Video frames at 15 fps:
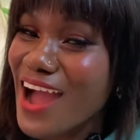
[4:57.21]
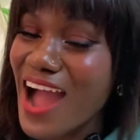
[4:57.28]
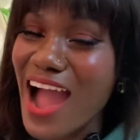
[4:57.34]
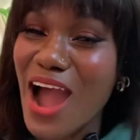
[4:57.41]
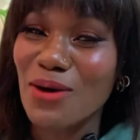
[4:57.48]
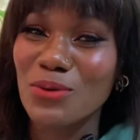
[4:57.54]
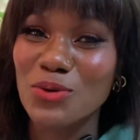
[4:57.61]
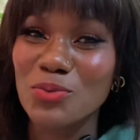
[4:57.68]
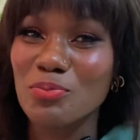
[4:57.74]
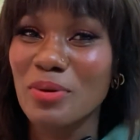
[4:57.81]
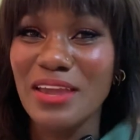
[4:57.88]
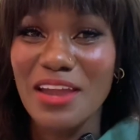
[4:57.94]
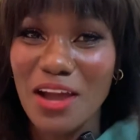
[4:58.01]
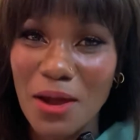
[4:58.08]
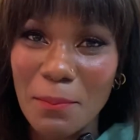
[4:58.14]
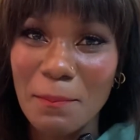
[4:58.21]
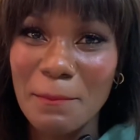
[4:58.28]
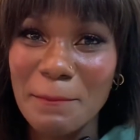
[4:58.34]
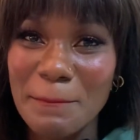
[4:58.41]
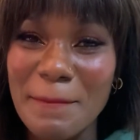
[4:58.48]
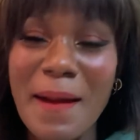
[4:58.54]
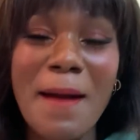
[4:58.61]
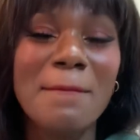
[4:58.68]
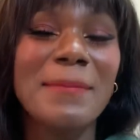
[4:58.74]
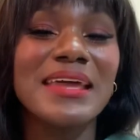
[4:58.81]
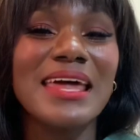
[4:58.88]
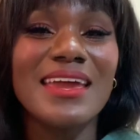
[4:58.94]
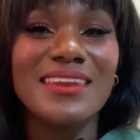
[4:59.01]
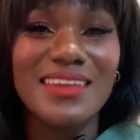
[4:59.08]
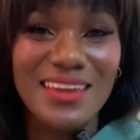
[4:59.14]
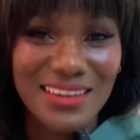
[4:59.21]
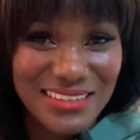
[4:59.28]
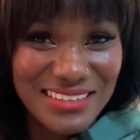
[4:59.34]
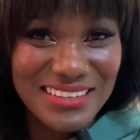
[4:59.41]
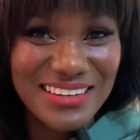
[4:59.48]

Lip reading: I would pick up, but I did.